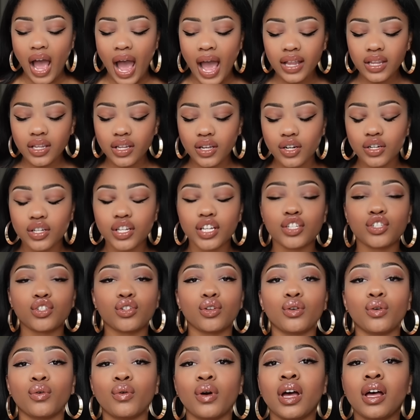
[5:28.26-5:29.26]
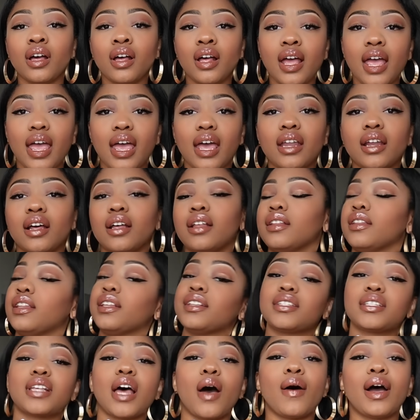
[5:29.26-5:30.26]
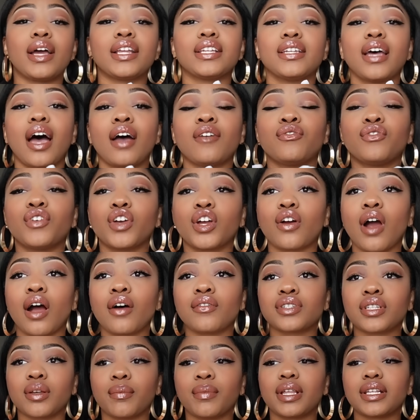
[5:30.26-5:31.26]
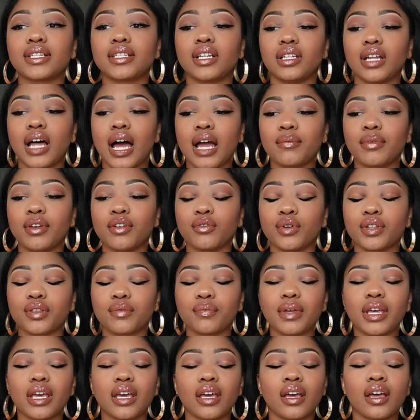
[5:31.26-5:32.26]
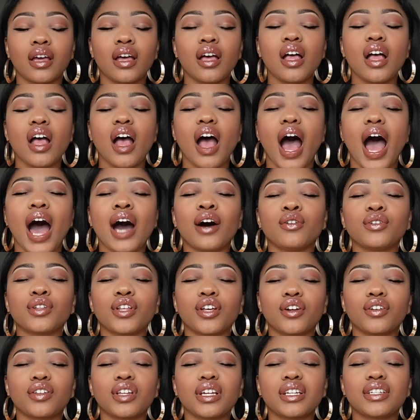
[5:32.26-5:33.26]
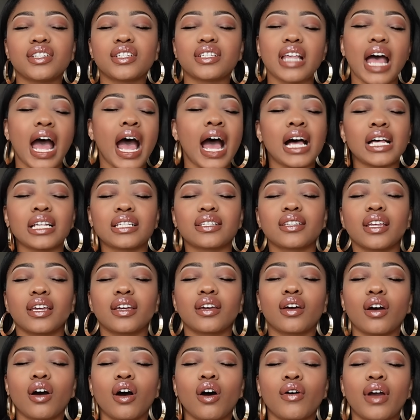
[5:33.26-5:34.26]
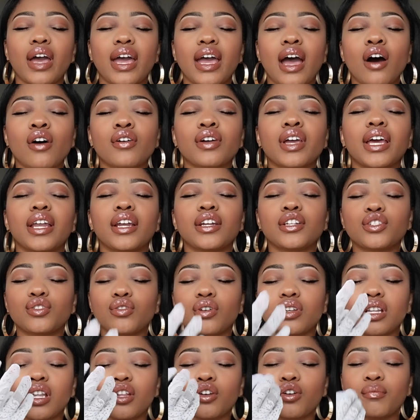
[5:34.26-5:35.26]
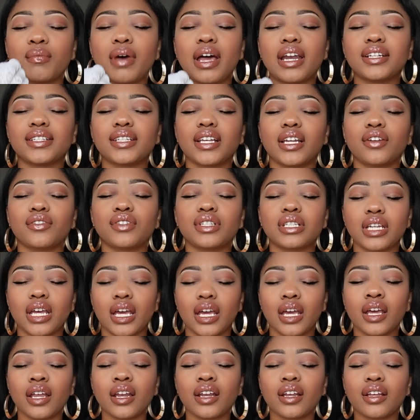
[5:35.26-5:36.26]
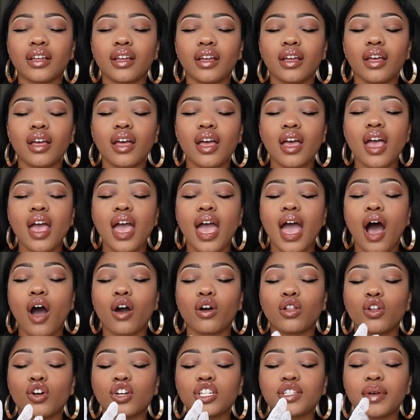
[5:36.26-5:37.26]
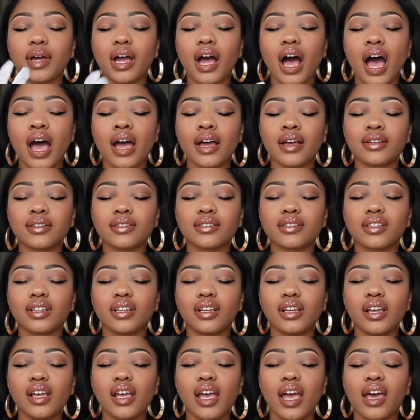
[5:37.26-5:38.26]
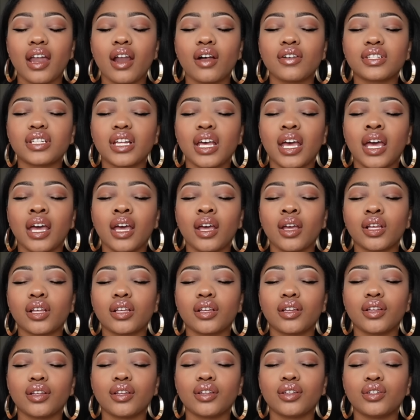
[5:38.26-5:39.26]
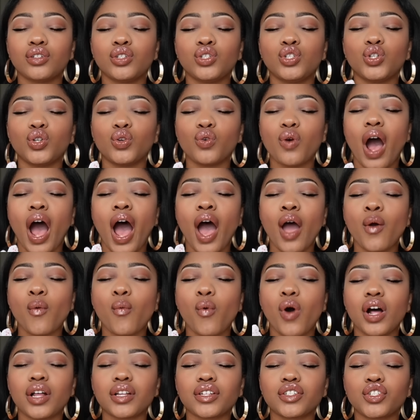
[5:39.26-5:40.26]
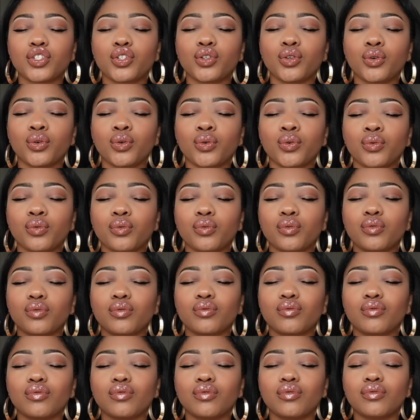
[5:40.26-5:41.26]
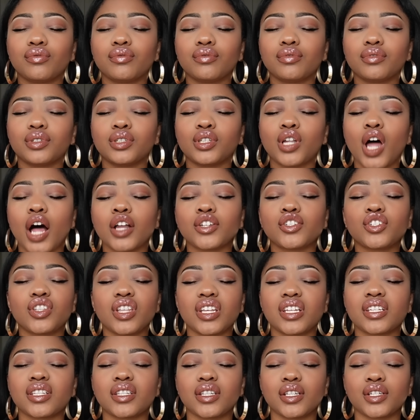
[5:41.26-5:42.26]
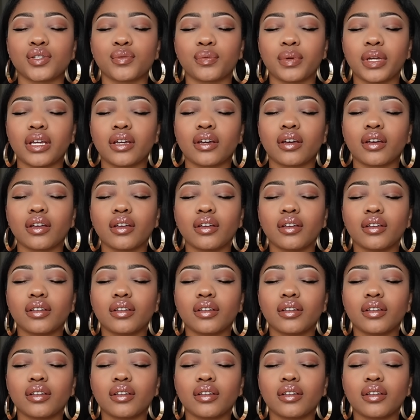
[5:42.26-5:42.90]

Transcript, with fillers: I literally do. And this is how I, I figure out something's alignment with me. I'll literally just ask, like, okay, I'll get into a little meditative state. I'll close my eyes and I'll say, do I want to launch this this week?